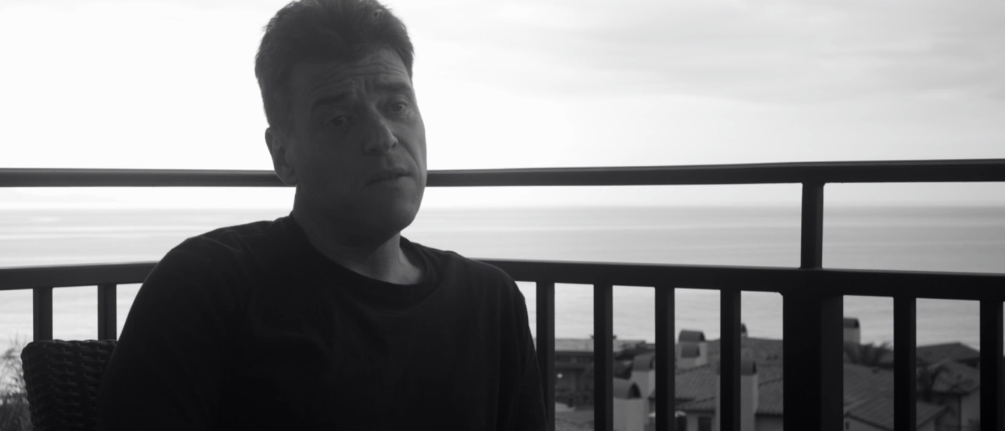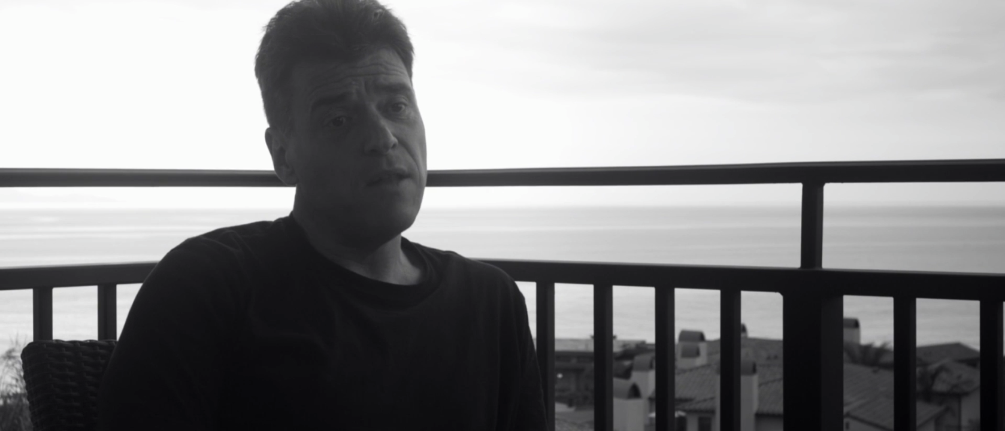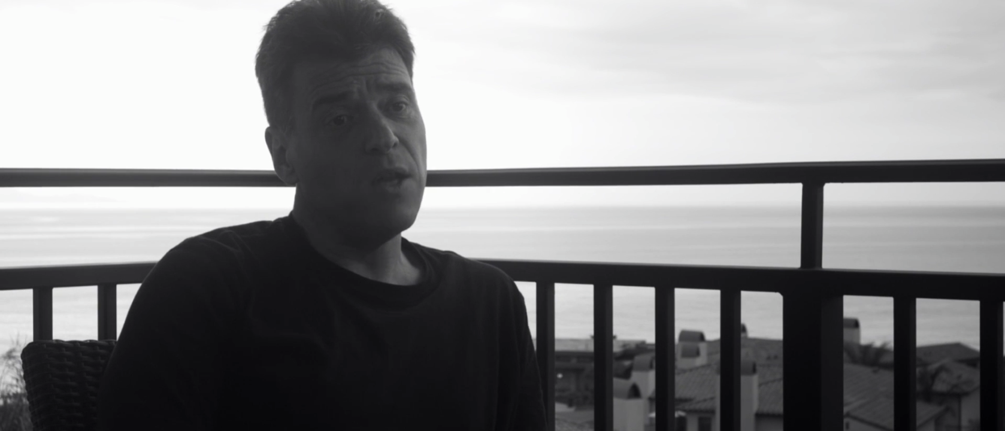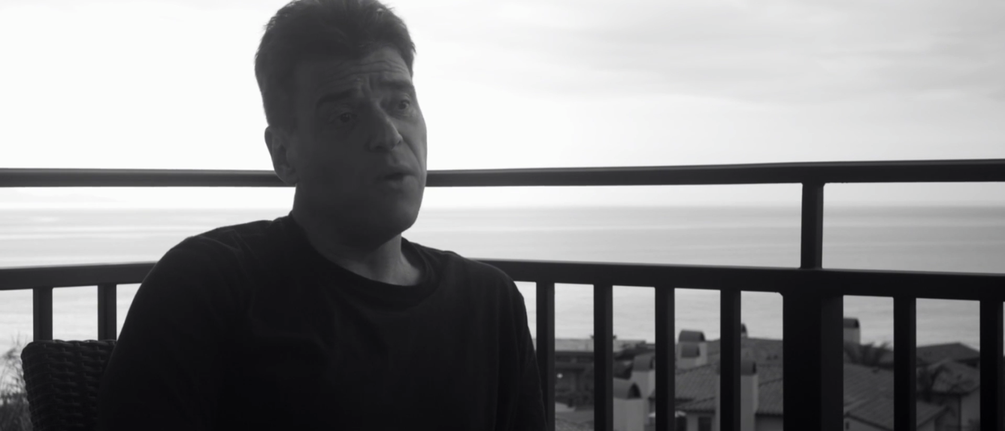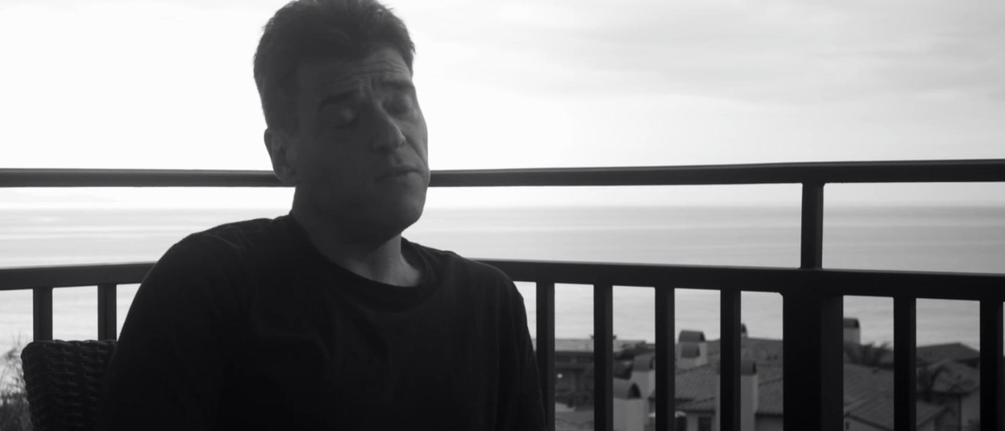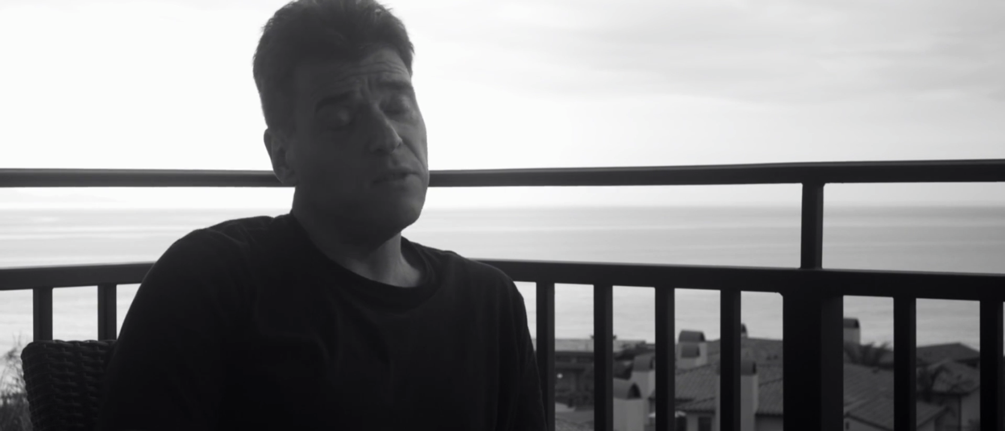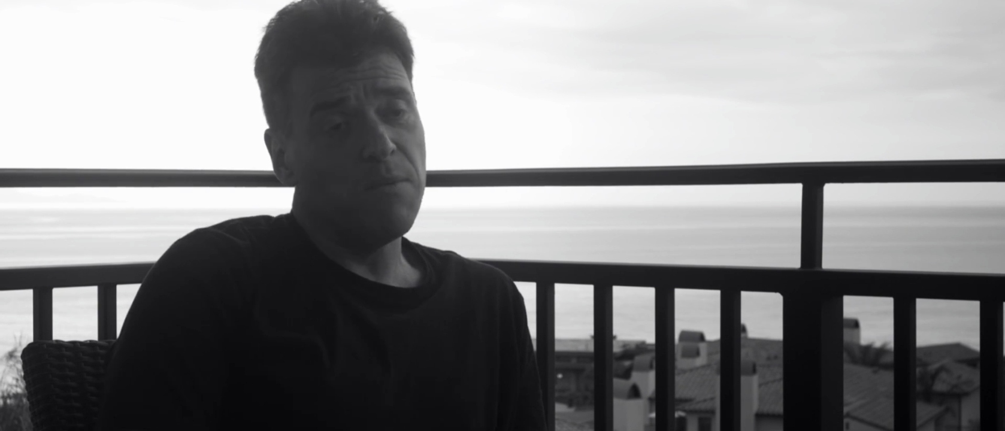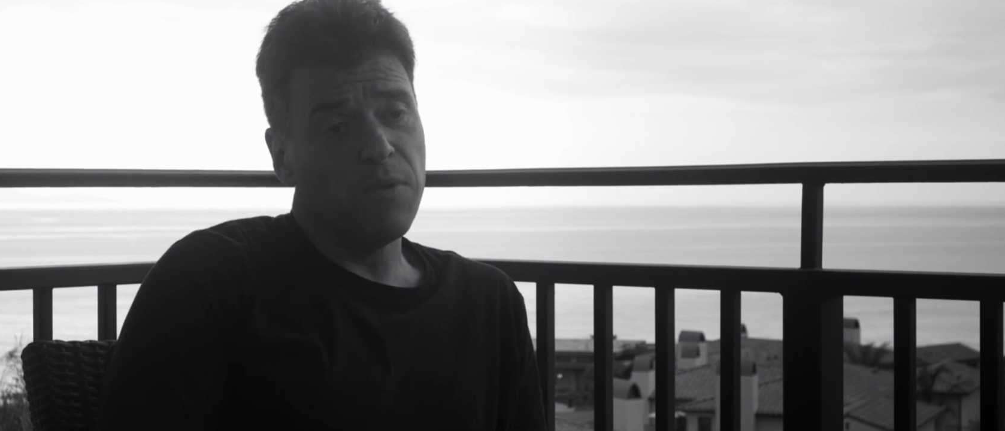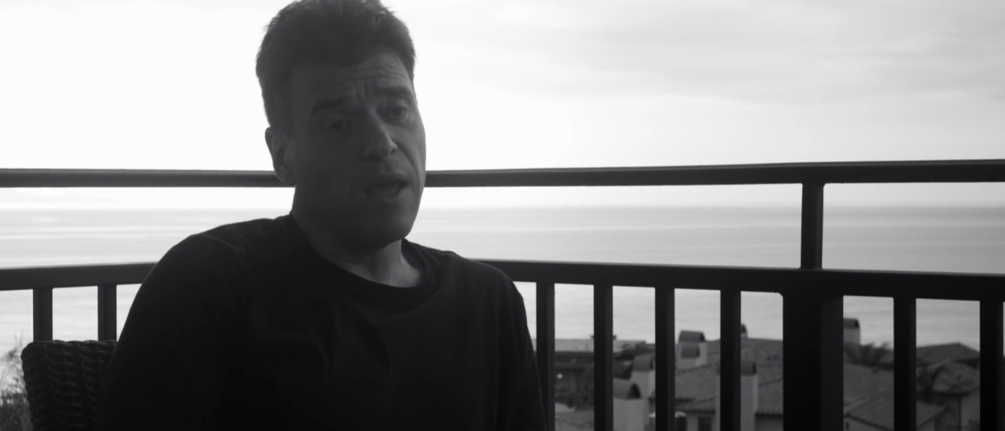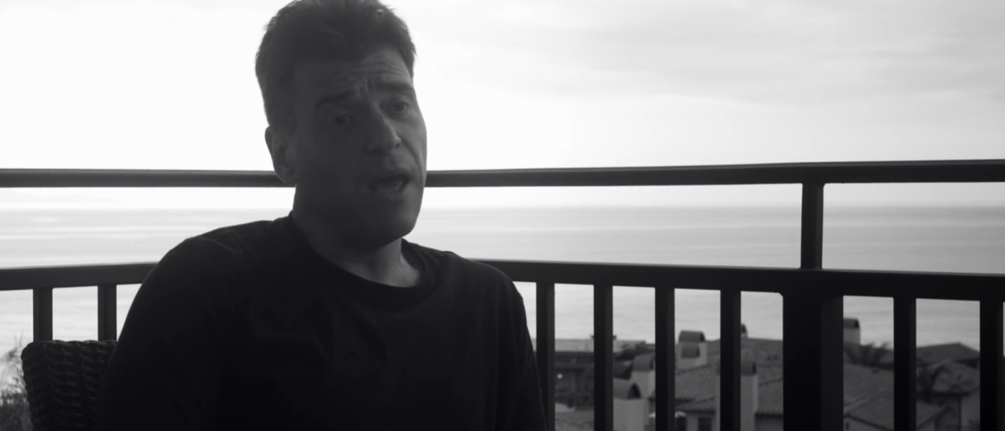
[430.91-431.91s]
Then you have
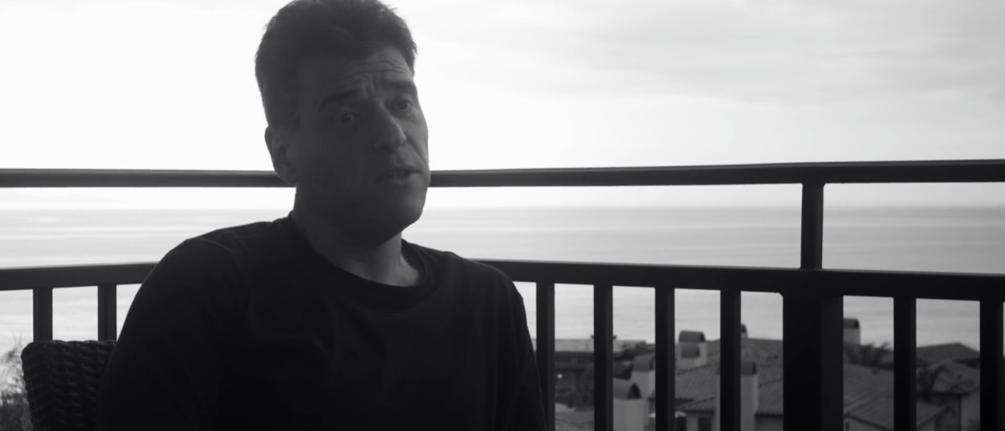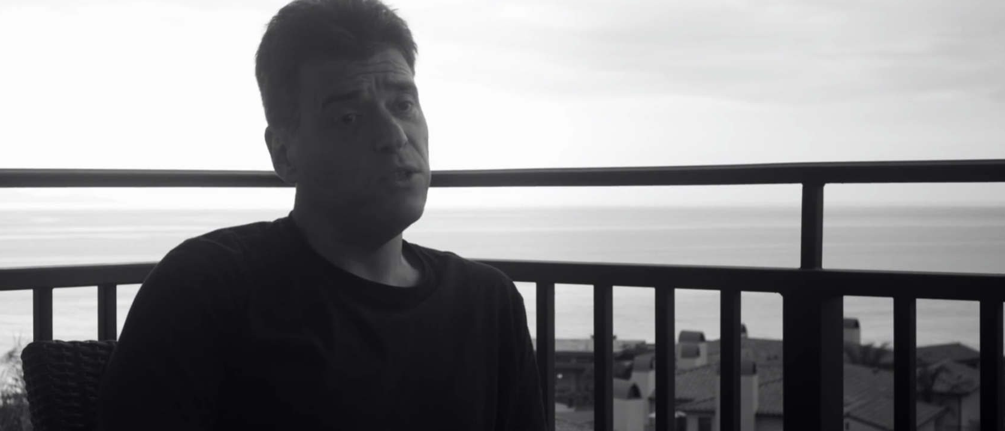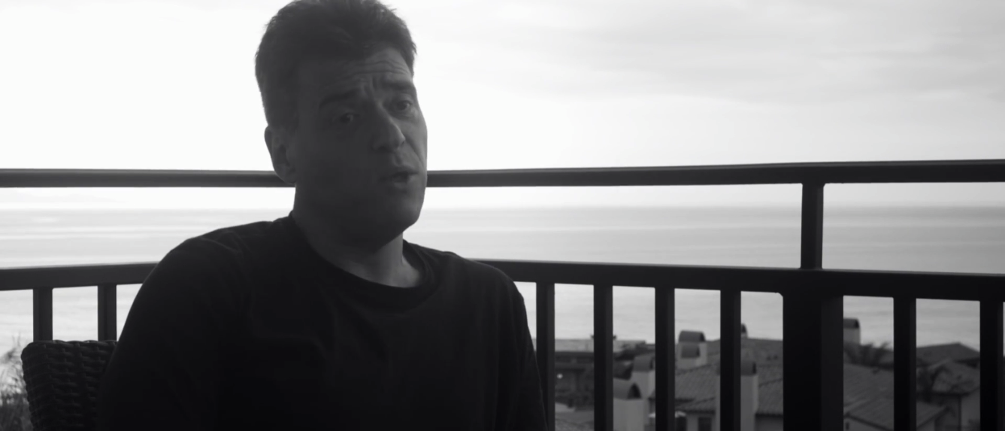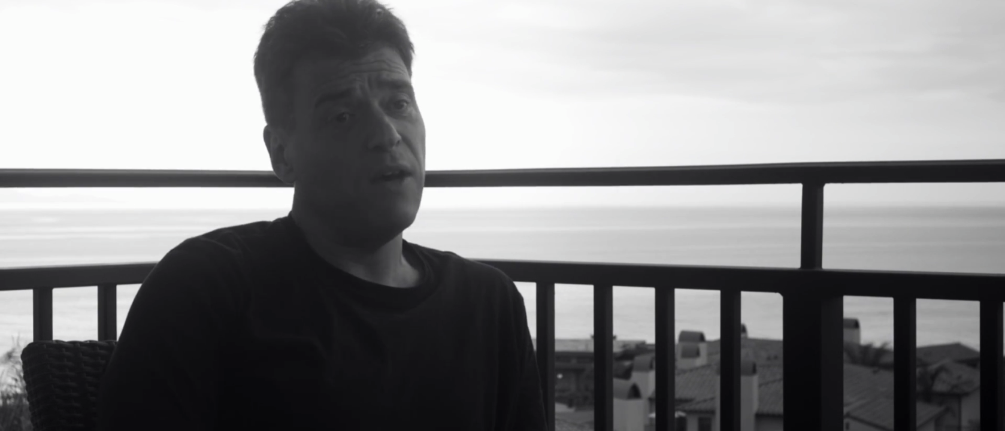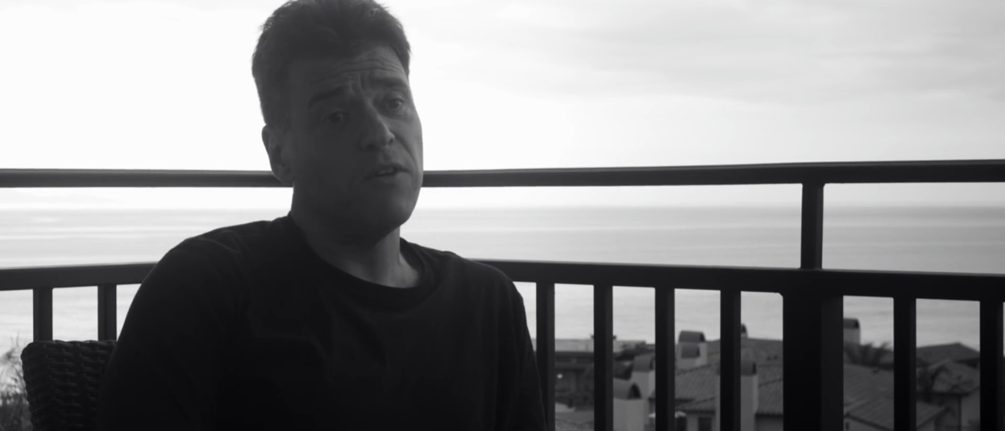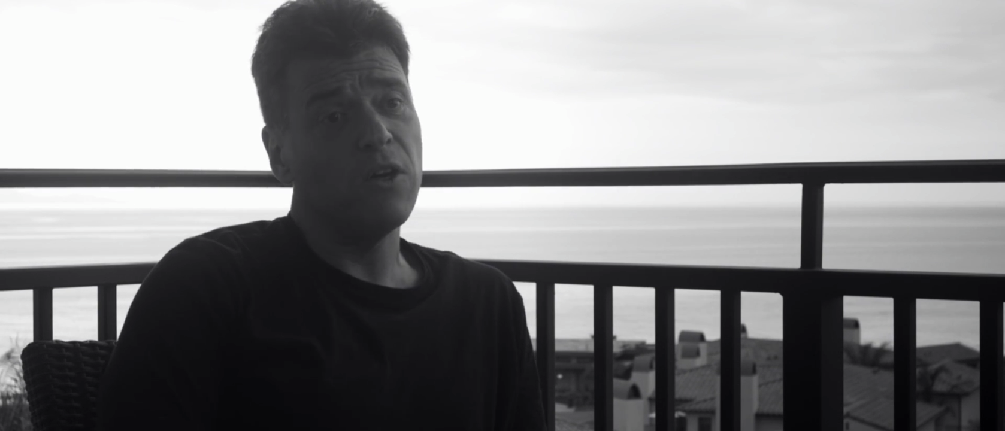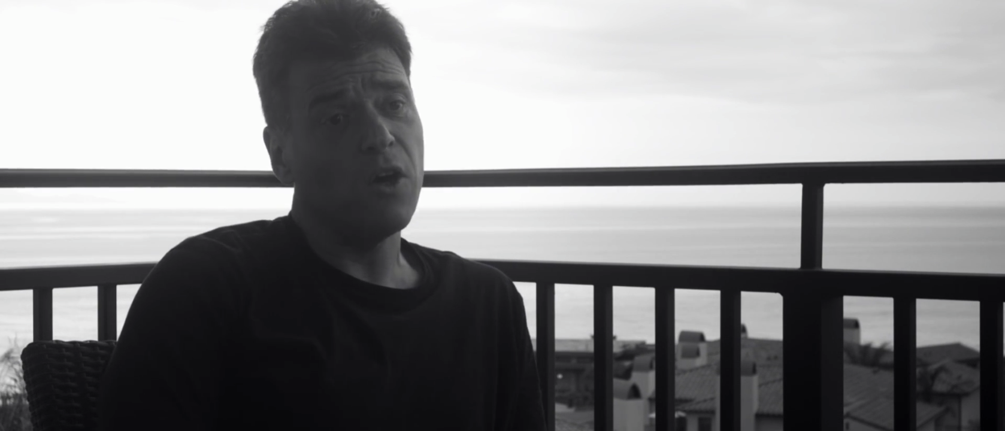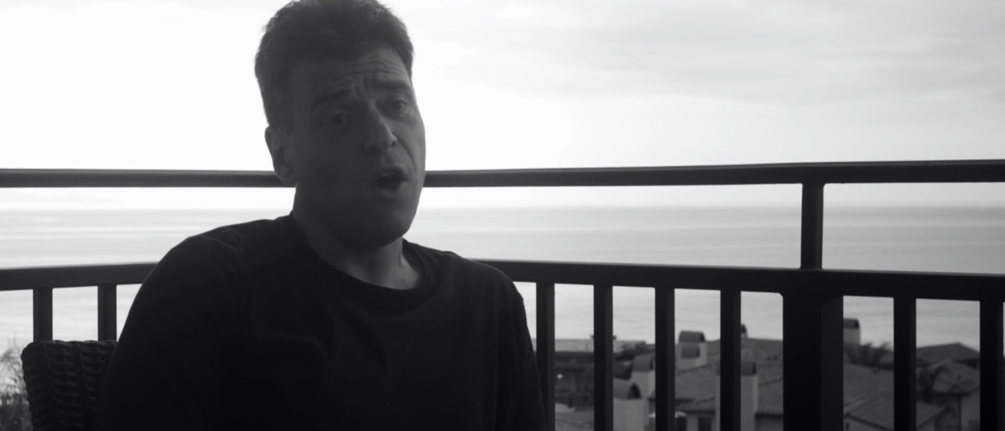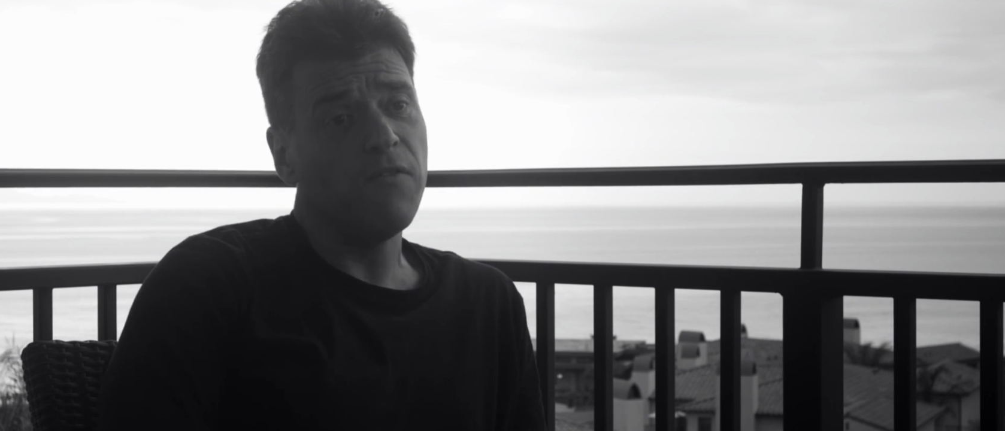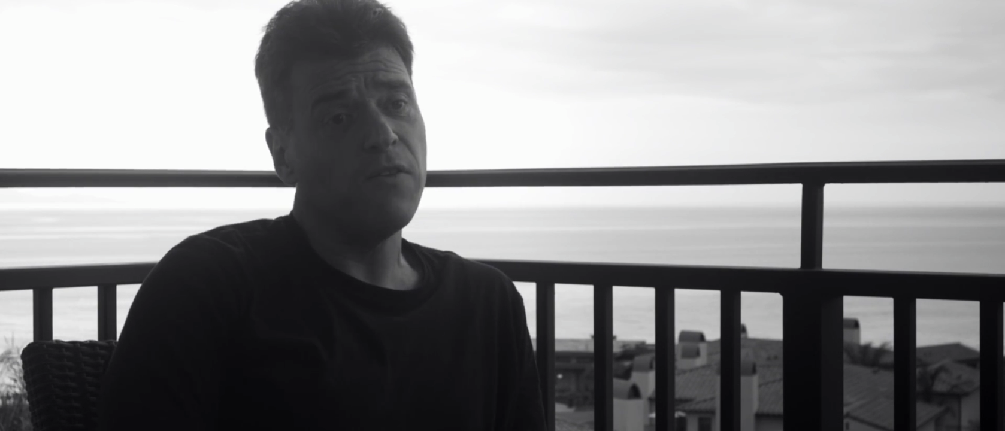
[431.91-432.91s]
something else. You have
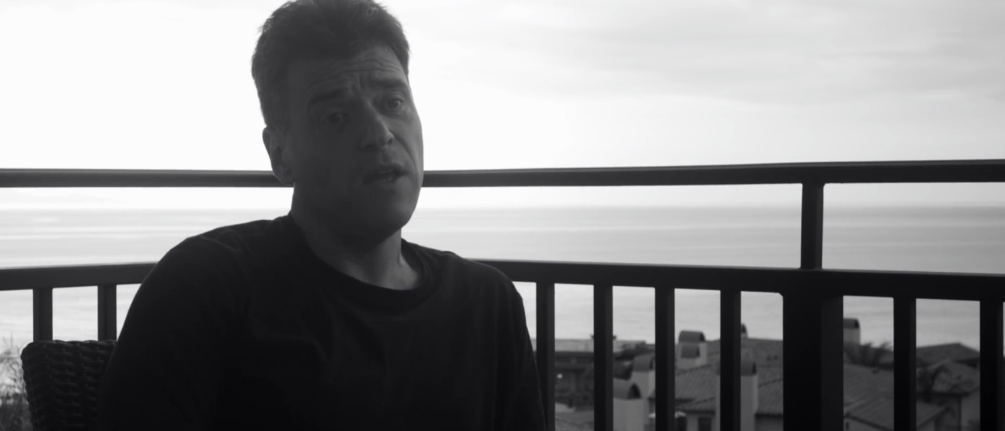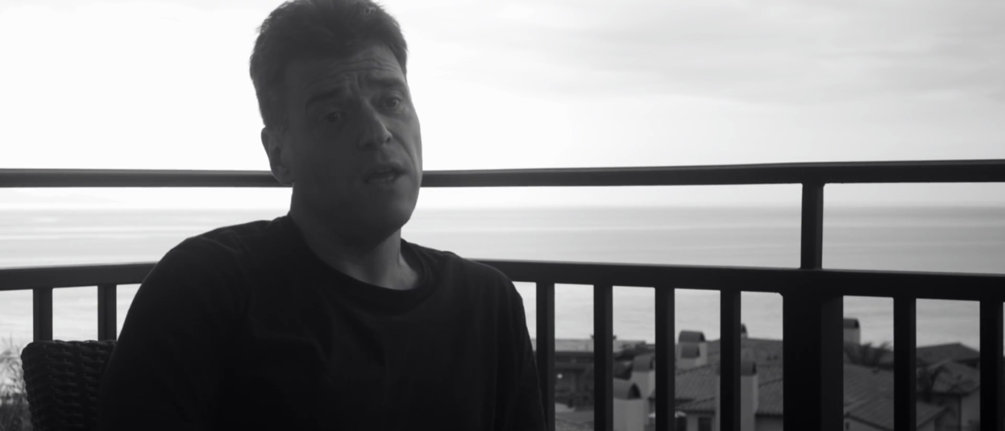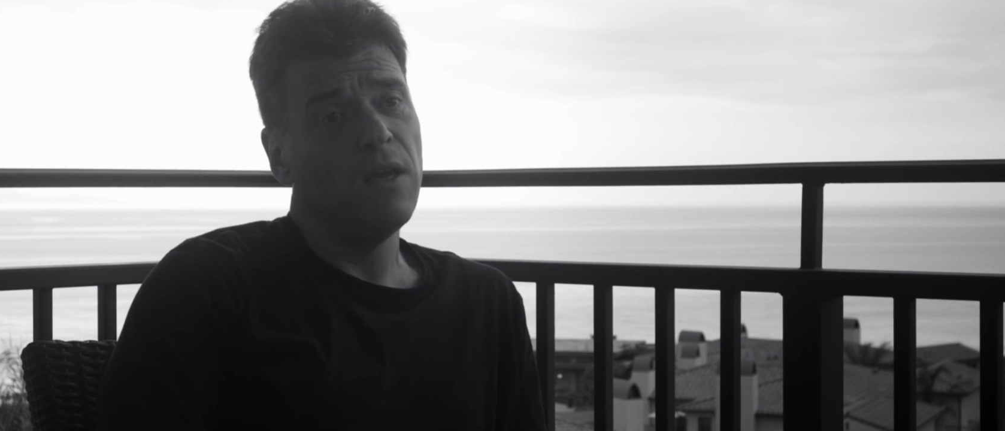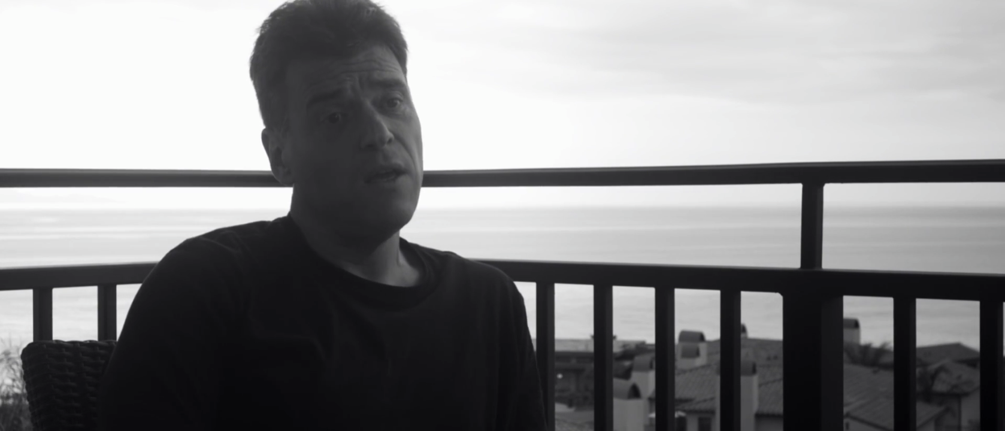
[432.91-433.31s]
cacophony.